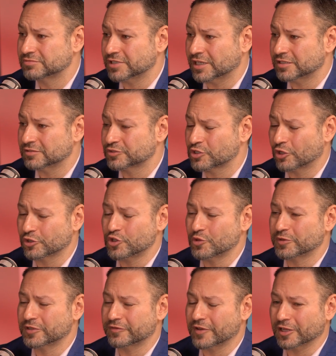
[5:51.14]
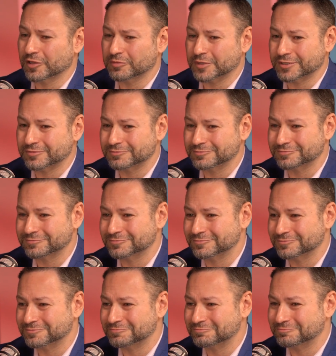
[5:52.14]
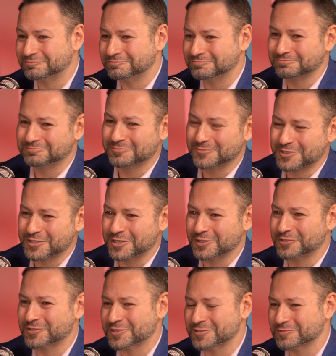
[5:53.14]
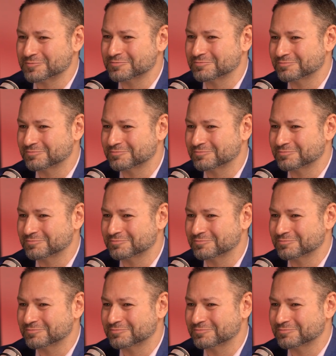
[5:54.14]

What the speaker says: Yeah, it's called human development. It doesn't.